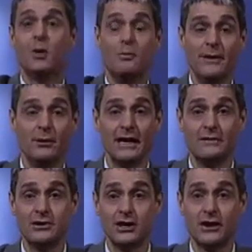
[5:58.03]
Building
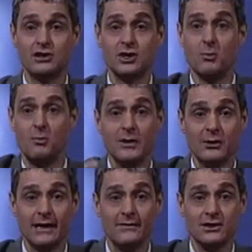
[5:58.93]
the church.
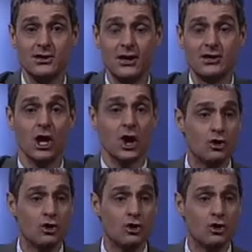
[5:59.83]
Building the church.